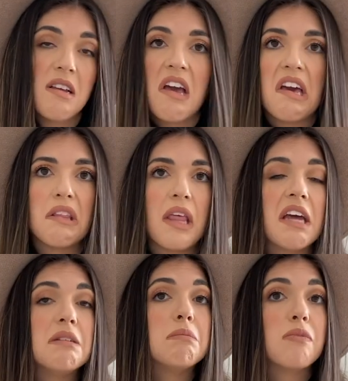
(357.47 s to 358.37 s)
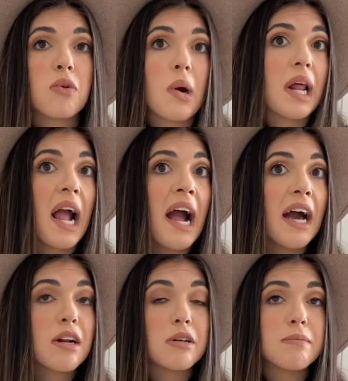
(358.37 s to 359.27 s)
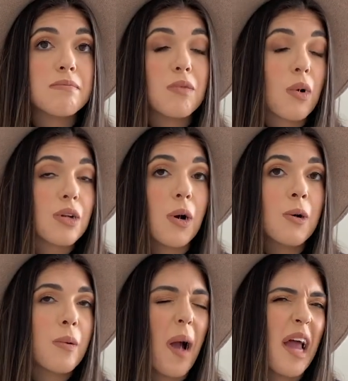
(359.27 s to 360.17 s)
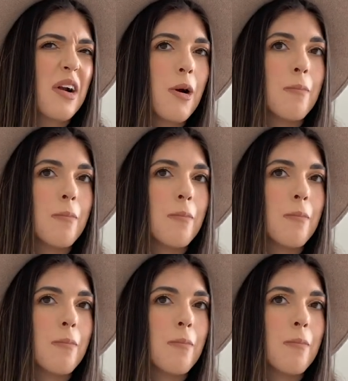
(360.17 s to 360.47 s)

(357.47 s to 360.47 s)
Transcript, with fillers: and then throw on a hat or or don't I don't know